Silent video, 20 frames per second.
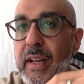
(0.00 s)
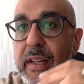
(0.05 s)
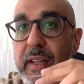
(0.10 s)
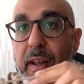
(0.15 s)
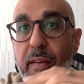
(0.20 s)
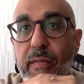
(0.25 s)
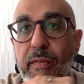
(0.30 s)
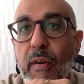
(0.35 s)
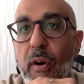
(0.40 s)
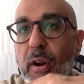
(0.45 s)

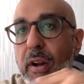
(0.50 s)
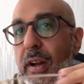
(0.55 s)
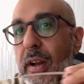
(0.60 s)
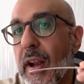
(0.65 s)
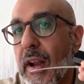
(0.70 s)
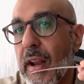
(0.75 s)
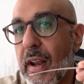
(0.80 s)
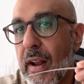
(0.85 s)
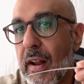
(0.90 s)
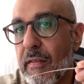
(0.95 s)
they've fallen
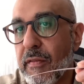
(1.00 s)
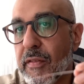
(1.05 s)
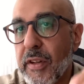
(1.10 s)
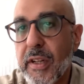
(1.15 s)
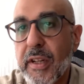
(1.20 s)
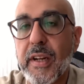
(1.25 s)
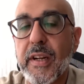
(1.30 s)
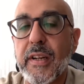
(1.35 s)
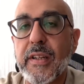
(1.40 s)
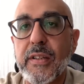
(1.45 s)
in love
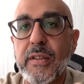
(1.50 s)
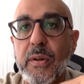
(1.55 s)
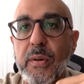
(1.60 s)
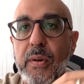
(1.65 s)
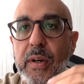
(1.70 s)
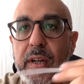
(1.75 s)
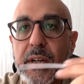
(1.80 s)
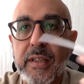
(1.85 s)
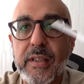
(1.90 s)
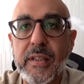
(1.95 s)
with it
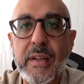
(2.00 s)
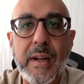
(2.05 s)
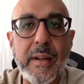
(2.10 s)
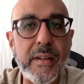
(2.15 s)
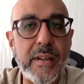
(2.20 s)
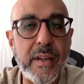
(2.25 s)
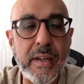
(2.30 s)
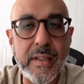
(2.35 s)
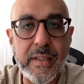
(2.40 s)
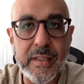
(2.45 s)
so it's
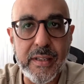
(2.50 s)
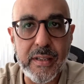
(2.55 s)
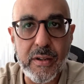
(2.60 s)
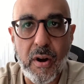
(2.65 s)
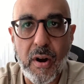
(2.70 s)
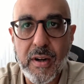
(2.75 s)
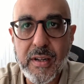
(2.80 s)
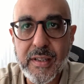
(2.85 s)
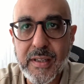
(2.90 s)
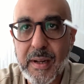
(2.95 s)
not it's
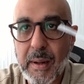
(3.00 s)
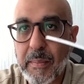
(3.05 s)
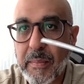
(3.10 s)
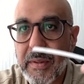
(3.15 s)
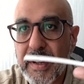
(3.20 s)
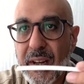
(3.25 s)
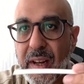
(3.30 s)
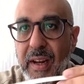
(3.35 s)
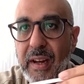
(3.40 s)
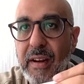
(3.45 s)
not
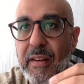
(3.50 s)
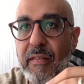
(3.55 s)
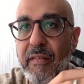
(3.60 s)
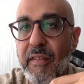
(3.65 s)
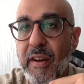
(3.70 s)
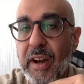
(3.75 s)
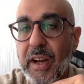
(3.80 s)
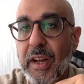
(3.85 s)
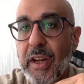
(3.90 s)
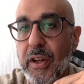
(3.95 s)
something
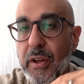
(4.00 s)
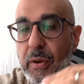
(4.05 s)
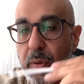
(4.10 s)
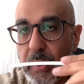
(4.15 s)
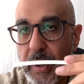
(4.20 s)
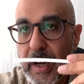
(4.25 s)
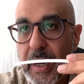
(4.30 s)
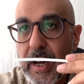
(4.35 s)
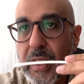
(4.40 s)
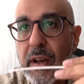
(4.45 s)
very
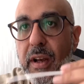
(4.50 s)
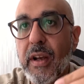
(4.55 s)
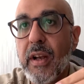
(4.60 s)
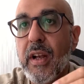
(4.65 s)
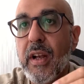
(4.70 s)
unique